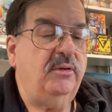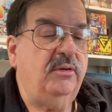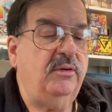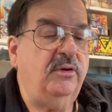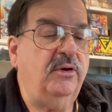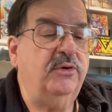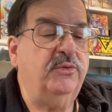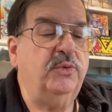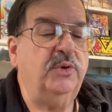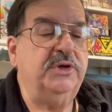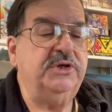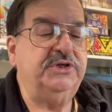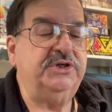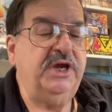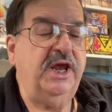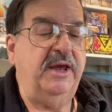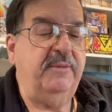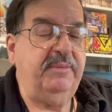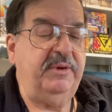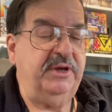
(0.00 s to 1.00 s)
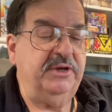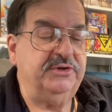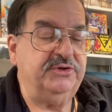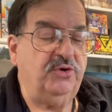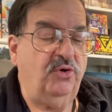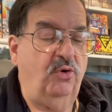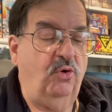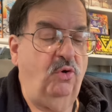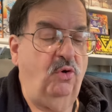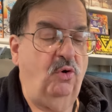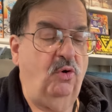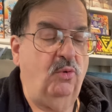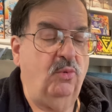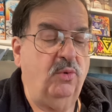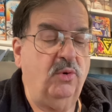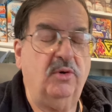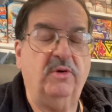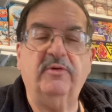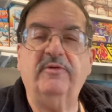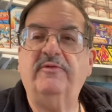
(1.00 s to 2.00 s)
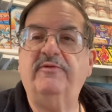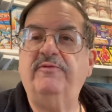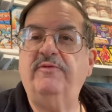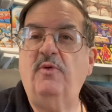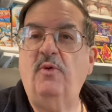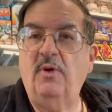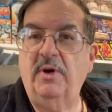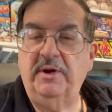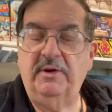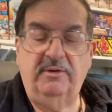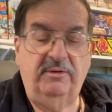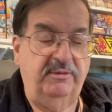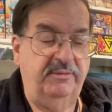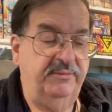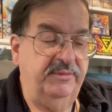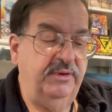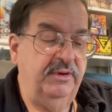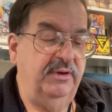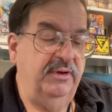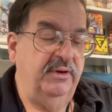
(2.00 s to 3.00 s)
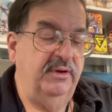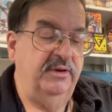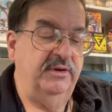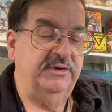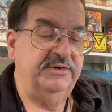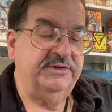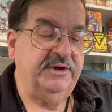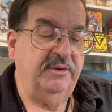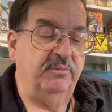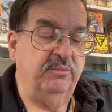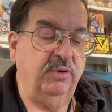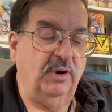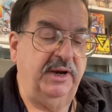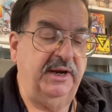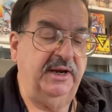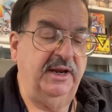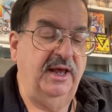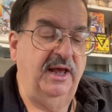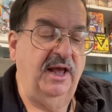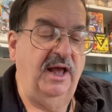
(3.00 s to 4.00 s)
Goodwin Champions all-word foil, Sabrina